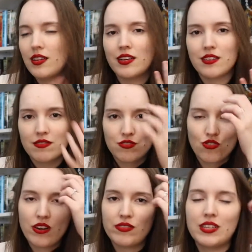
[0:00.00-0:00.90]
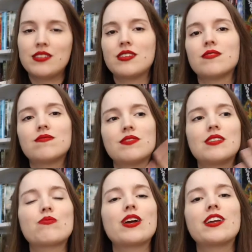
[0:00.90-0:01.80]
Like they're traveling, they're
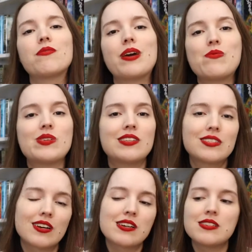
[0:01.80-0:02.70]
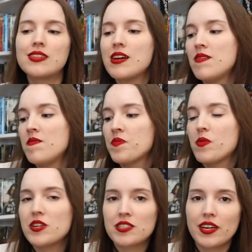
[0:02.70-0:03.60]
running away with the circus,
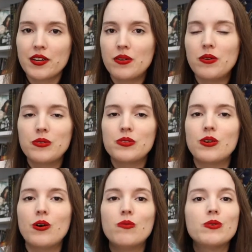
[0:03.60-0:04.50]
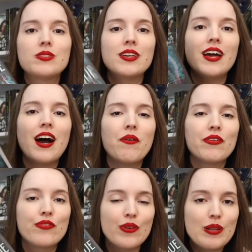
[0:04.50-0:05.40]
which is kind of cool. So we'll see how I
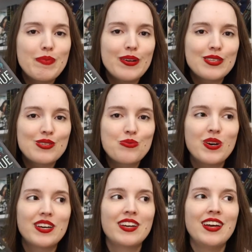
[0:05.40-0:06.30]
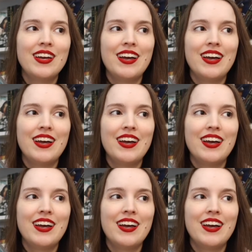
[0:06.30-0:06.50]
feel about this one.